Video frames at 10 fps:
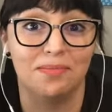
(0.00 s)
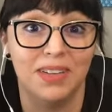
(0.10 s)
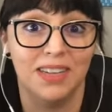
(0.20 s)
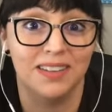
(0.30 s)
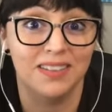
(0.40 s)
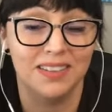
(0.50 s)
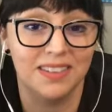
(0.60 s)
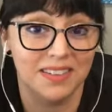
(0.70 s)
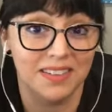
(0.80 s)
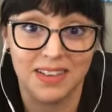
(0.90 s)

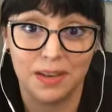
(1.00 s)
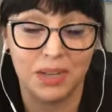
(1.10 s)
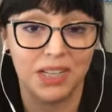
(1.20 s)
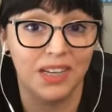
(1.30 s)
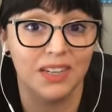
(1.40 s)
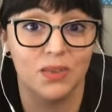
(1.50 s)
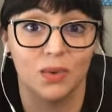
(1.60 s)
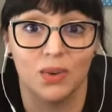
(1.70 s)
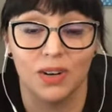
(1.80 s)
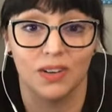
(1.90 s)
his state police
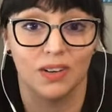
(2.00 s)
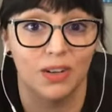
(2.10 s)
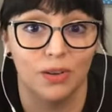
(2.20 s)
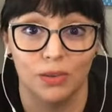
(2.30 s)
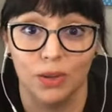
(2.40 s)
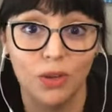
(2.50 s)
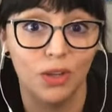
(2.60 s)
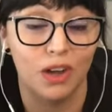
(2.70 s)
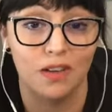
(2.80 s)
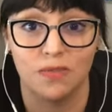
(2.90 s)
or local
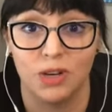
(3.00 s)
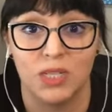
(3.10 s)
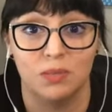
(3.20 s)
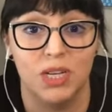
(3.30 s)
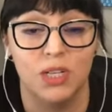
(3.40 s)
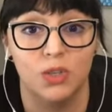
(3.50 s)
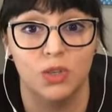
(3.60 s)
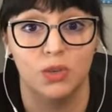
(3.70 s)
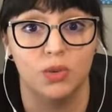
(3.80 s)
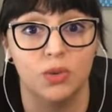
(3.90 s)
law enforcement
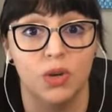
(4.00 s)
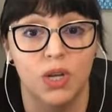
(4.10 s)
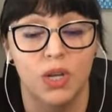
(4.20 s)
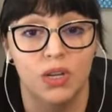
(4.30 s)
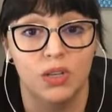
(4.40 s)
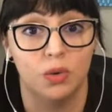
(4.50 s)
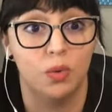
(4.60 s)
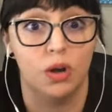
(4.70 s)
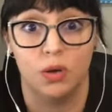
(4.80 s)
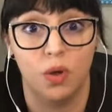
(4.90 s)
to
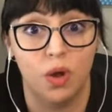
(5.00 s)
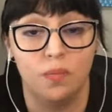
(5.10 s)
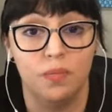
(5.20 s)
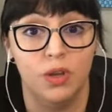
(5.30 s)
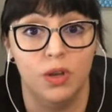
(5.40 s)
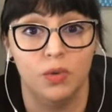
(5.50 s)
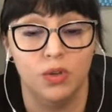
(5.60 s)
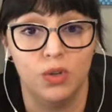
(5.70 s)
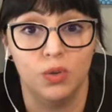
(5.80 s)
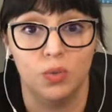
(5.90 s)
quote unquote
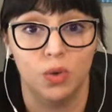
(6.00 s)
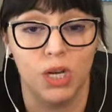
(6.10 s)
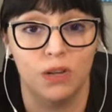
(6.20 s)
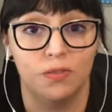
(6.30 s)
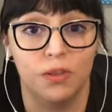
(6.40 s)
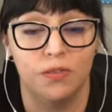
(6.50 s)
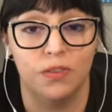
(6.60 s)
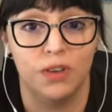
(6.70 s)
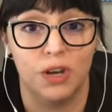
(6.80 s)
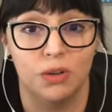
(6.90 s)
do the work of the
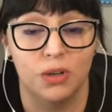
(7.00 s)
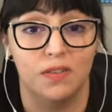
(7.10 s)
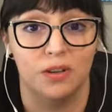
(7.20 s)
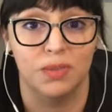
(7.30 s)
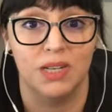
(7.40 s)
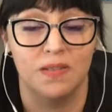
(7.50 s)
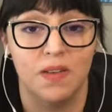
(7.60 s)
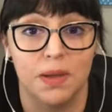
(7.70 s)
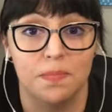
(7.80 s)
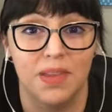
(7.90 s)
federal government.
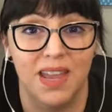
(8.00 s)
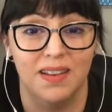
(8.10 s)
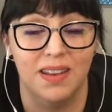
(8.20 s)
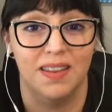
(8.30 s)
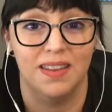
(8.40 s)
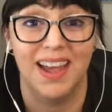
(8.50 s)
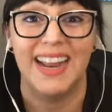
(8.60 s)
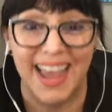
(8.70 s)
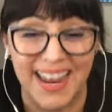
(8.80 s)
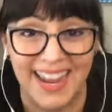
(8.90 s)

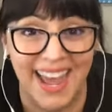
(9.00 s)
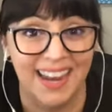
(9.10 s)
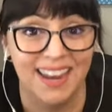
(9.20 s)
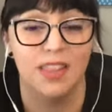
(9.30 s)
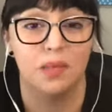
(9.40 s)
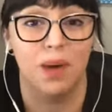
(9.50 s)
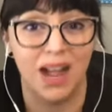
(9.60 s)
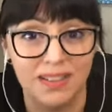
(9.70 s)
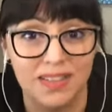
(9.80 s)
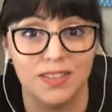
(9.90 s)
And again, the
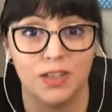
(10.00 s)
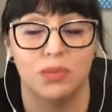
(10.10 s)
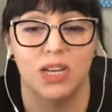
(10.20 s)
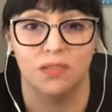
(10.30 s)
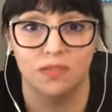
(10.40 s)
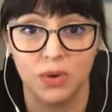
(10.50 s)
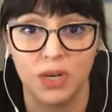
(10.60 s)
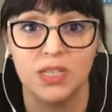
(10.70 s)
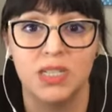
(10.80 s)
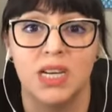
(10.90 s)
policies that are being
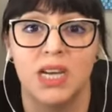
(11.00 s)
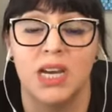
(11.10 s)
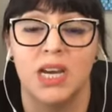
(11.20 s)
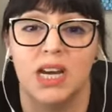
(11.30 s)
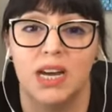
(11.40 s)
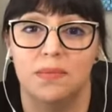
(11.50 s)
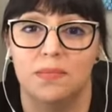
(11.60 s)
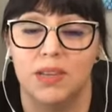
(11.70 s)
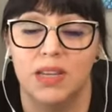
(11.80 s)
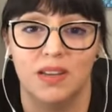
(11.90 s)
enforced,
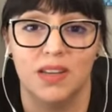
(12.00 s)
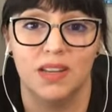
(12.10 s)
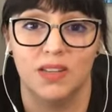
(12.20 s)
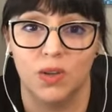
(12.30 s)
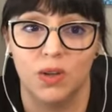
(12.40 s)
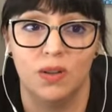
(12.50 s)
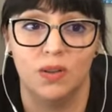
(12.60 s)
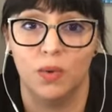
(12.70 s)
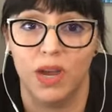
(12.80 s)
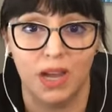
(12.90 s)
it's
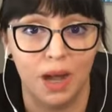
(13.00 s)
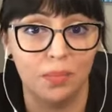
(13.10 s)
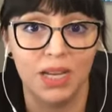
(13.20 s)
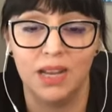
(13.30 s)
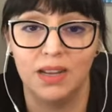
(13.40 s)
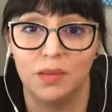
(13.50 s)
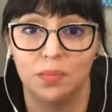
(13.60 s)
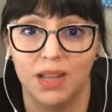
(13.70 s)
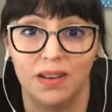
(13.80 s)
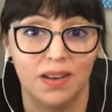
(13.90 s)
all quite complicated,
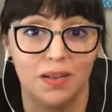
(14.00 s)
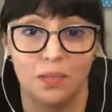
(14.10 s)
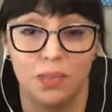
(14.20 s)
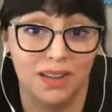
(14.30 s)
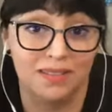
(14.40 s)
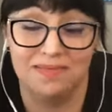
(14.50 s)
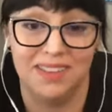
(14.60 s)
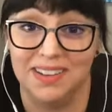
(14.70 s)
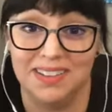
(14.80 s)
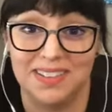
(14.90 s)
but
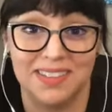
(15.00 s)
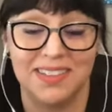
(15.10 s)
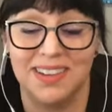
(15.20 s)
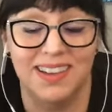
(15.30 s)
it's